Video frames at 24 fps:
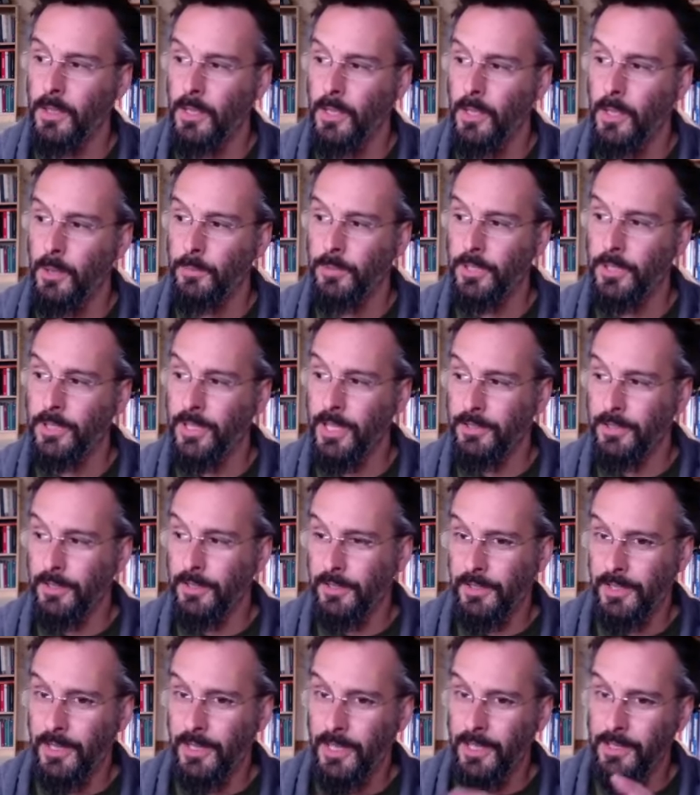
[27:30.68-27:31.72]
but at the end of
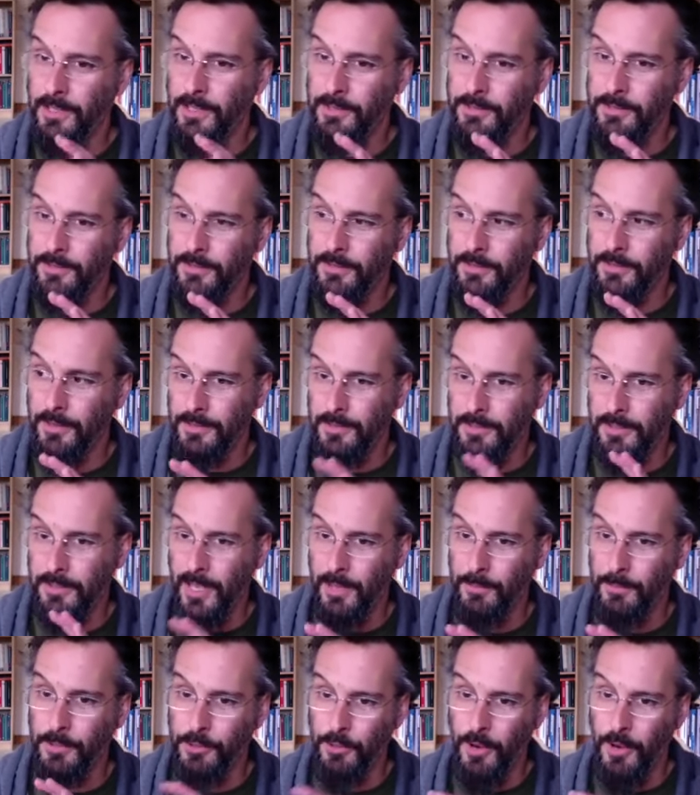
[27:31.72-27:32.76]
the day, it's an
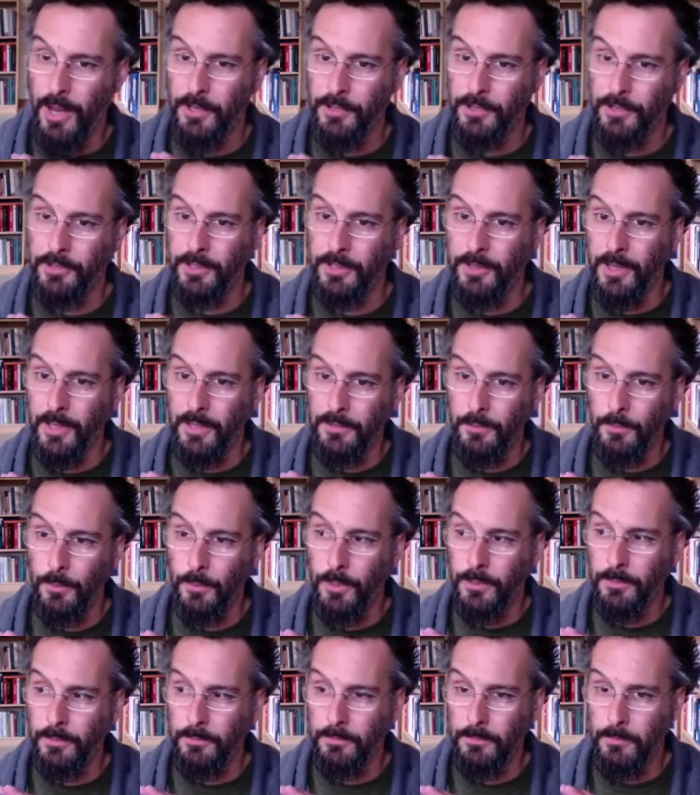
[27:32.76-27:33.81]
abstraction, and that's
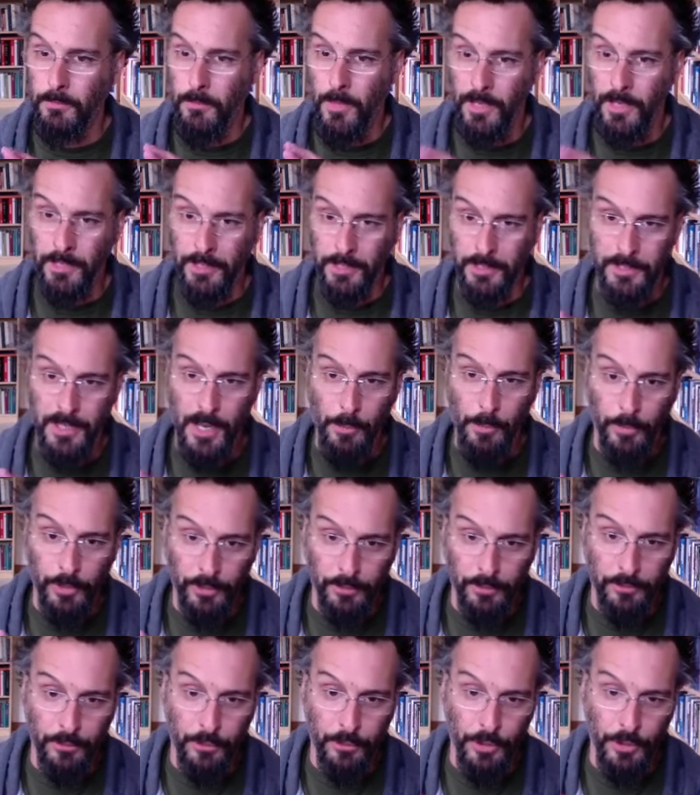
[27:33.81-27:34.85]
what many
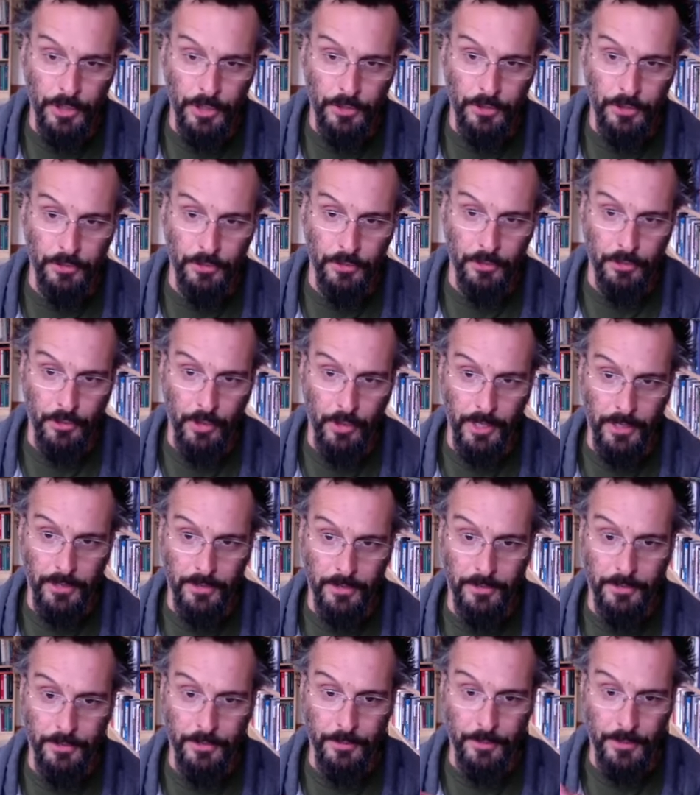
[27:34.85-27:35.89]
contemplative traditions are
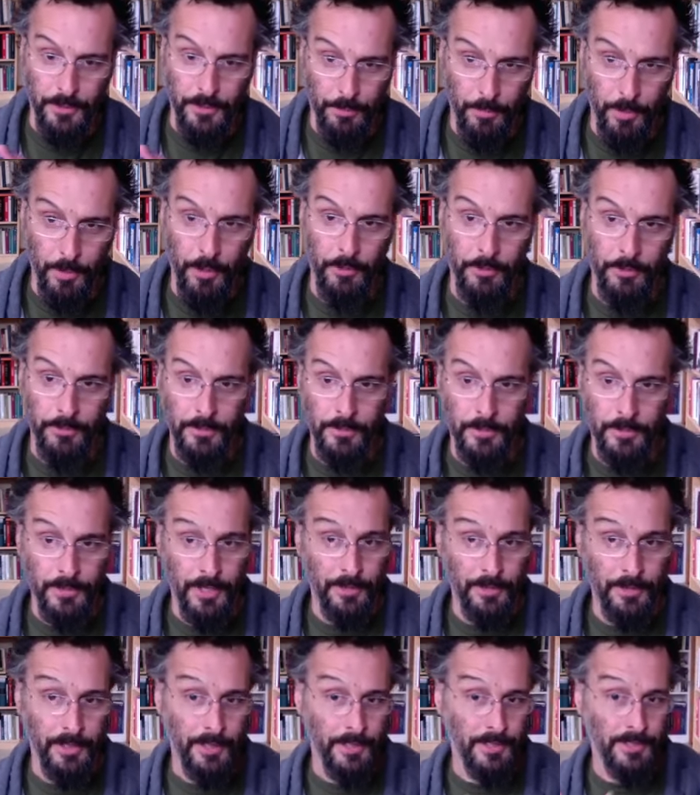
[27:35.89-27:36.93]
trying to expose. It's
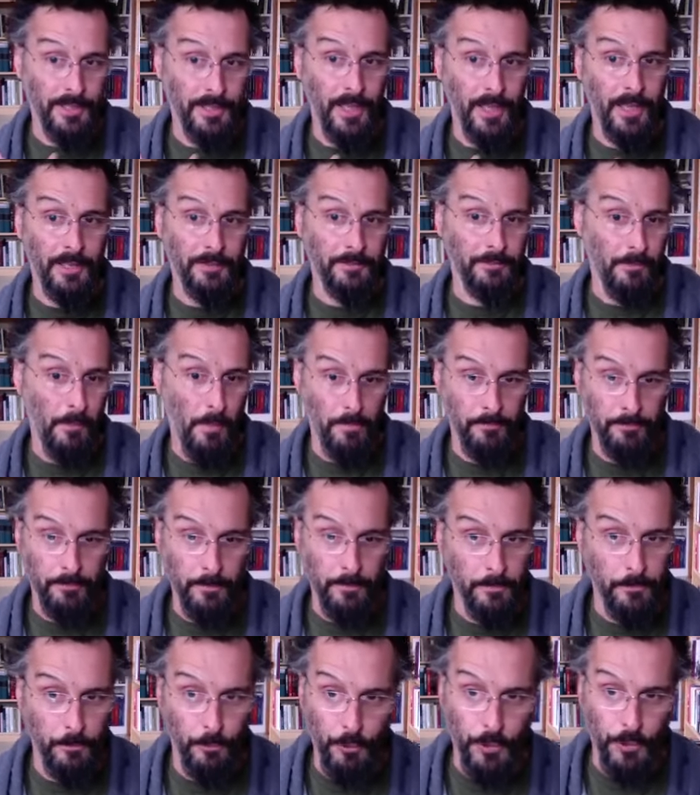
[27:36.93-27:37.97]
not that it's not
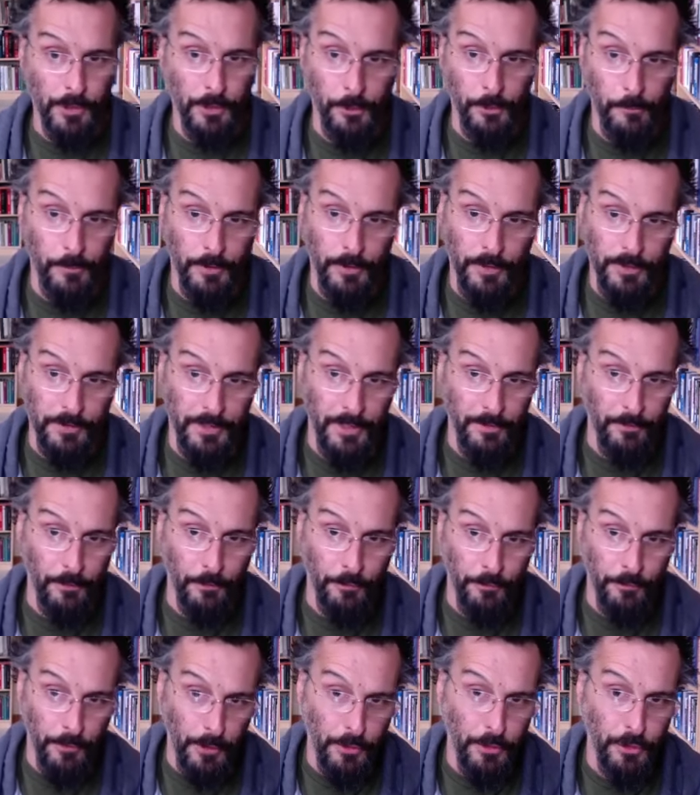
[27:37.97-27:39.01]
real, that it doesn't have a
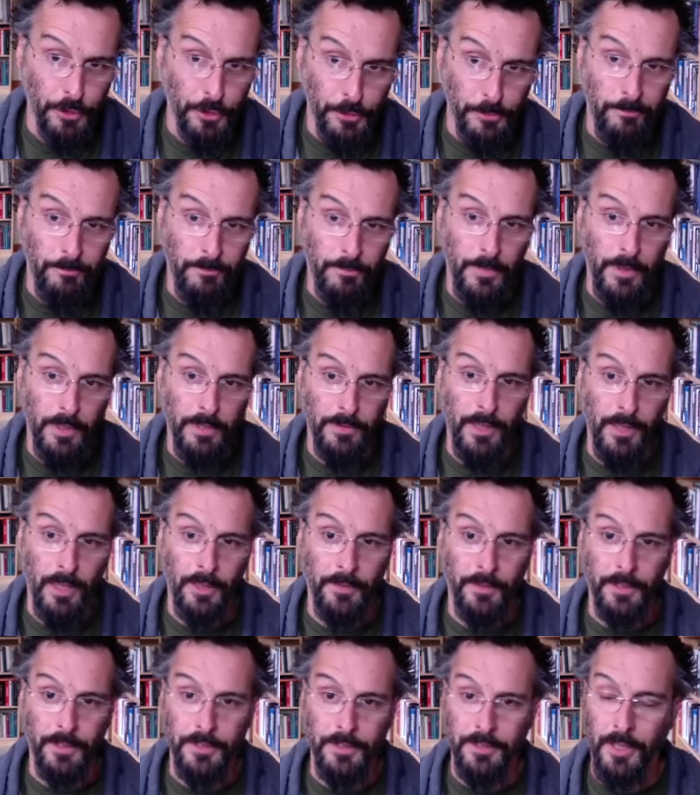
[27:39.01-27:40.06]
function, not
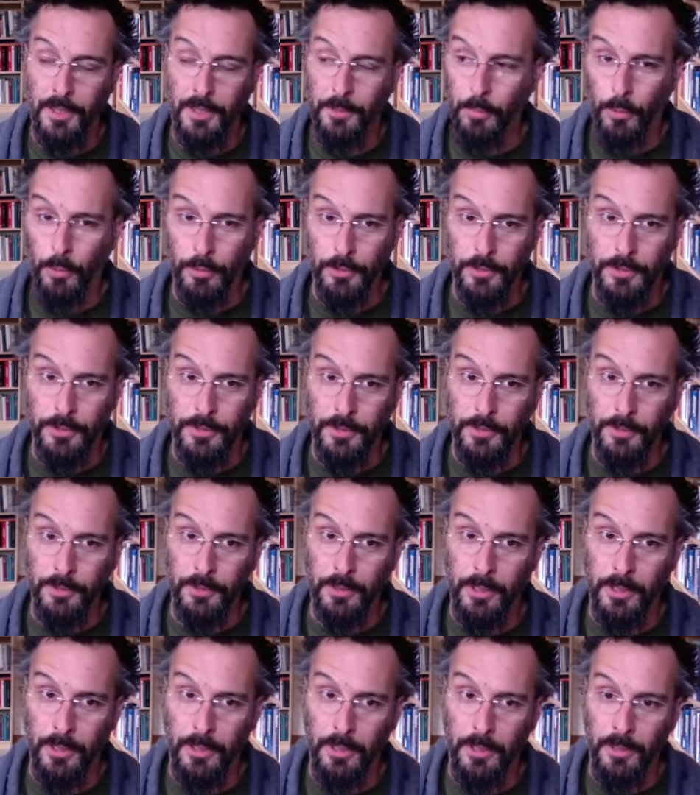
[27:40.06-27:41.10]
that it's not important to
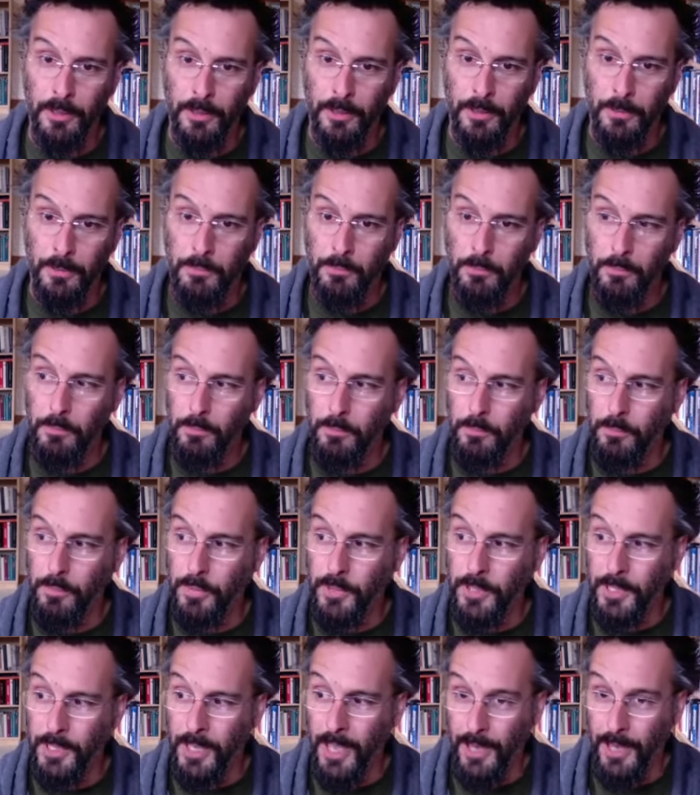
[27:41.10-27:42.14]

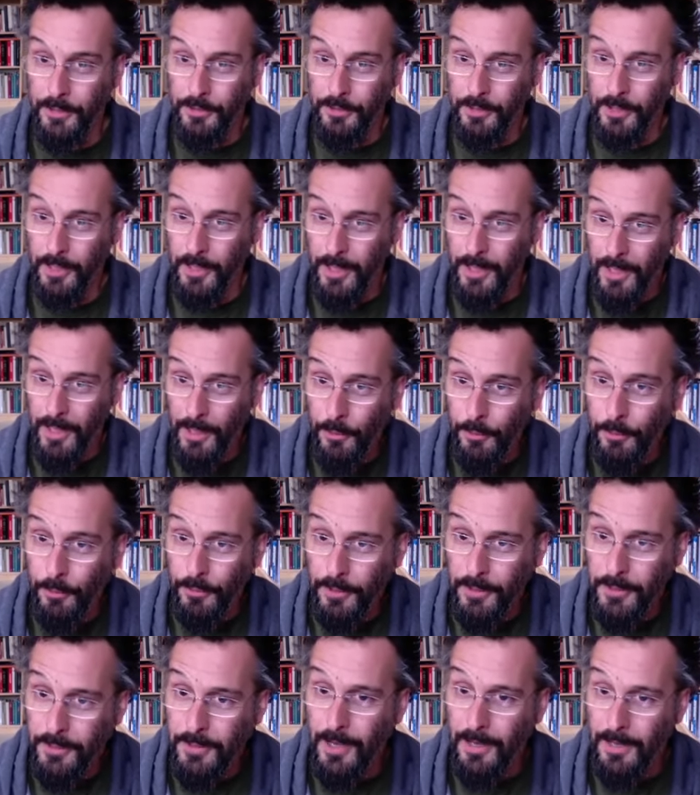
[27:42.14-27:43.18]
be actually a
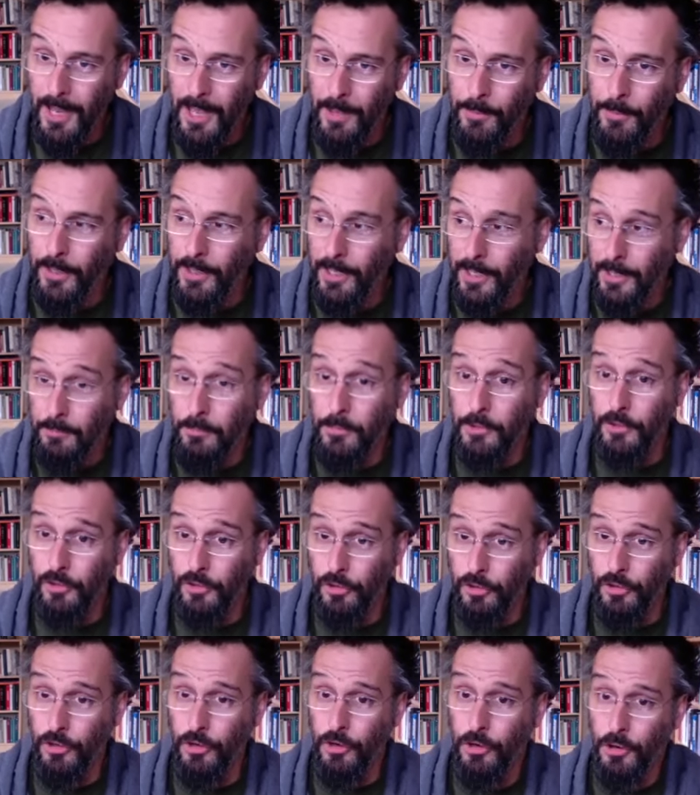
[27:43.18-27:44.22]
healthy, dynamic, and
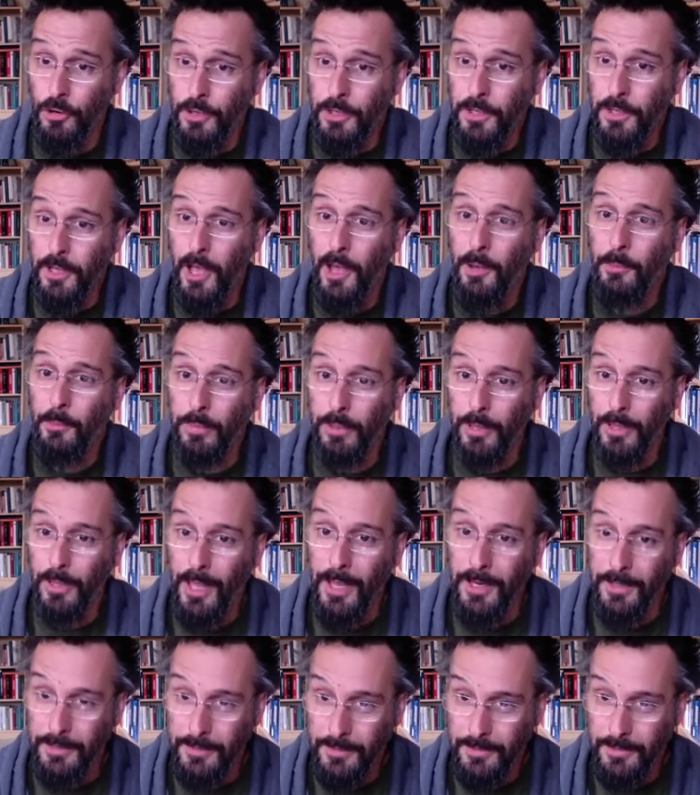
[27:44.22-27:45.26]
mature and
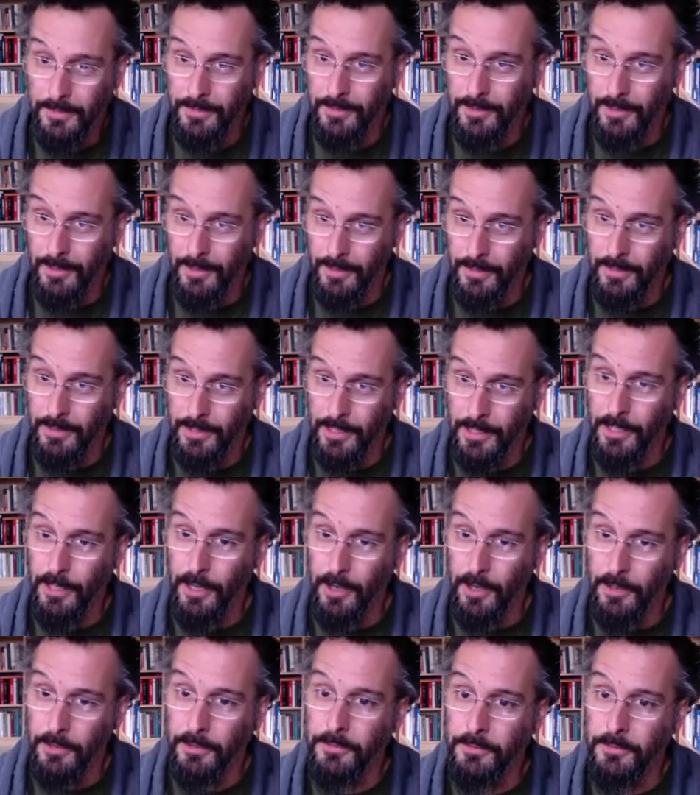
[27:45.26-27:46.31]
complex ego.